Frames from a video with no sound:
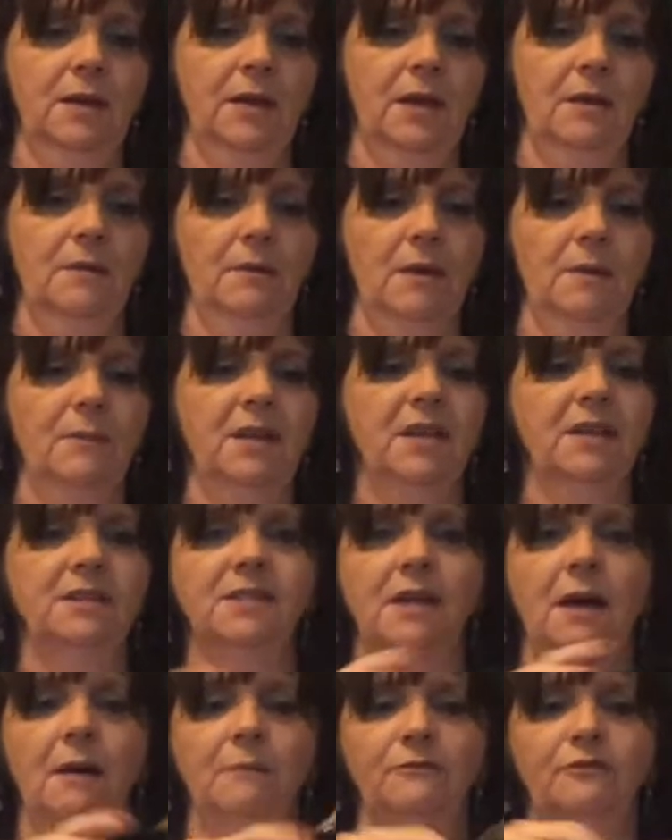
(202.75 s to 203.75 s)
get I'm in a
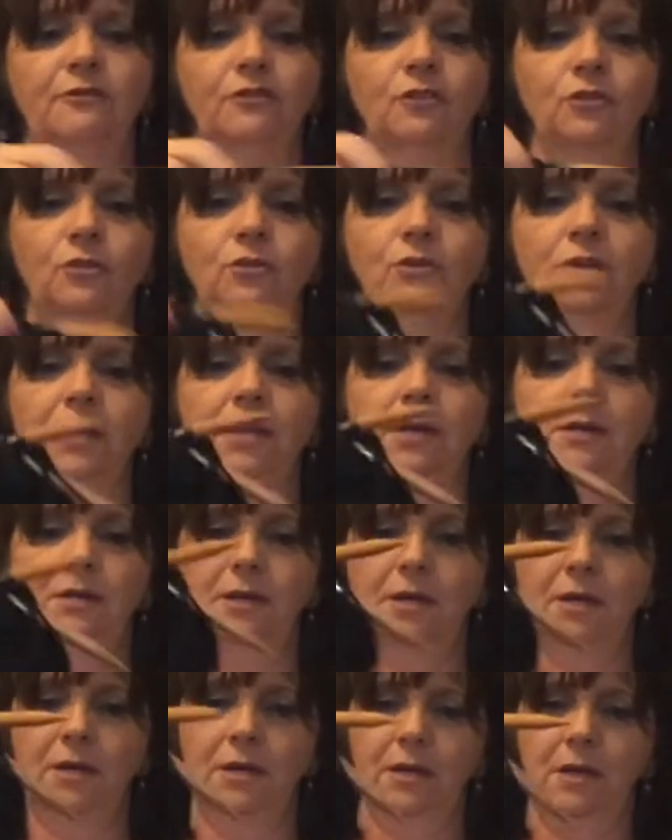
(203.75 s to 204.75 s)
tamfocal here
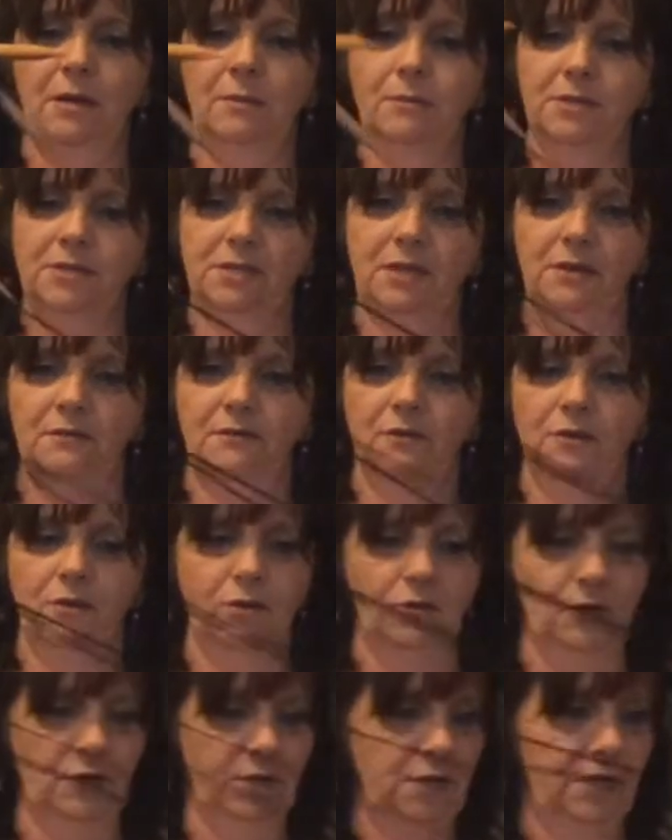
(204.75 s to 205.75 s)
I gotta get myself
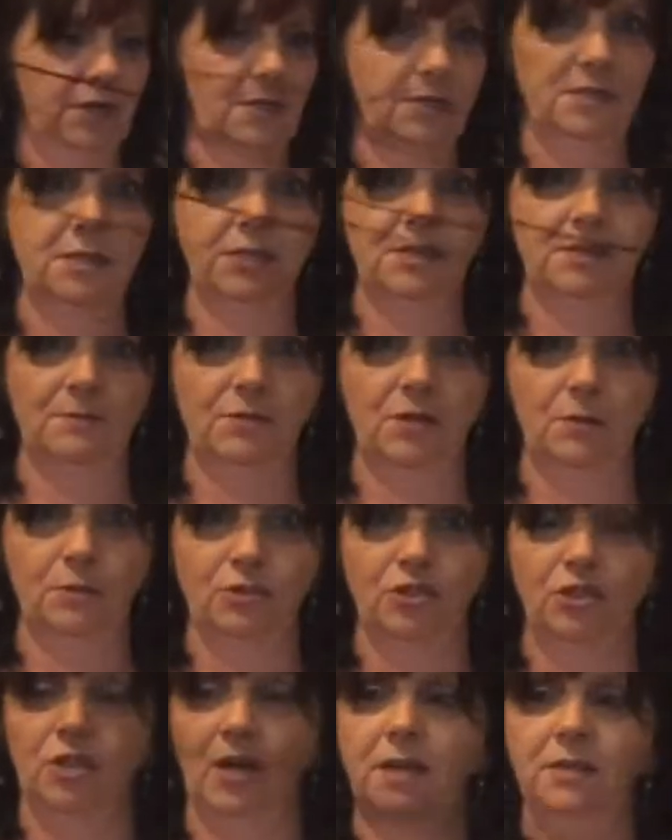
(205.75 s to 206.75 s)
all organized because I'm double
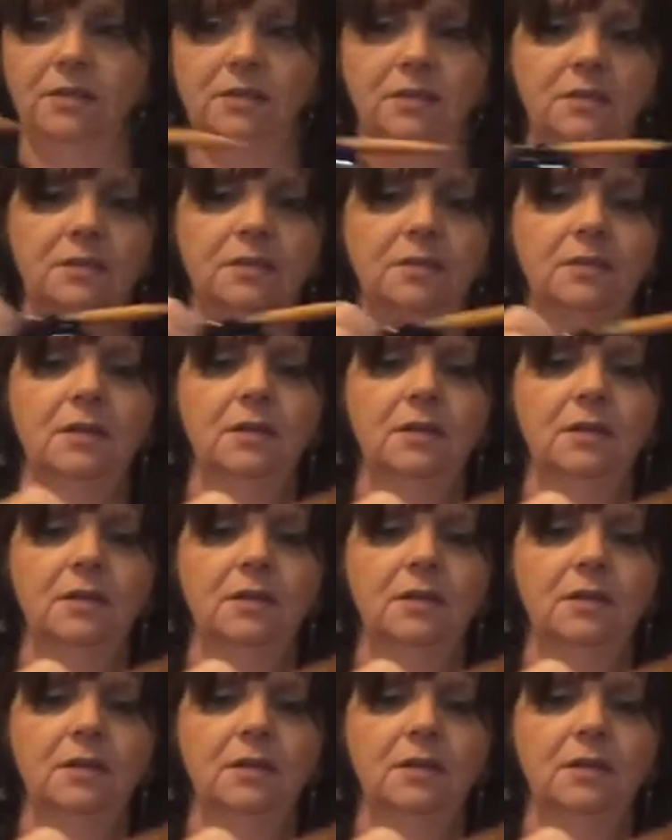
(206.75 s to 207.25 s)
stranding it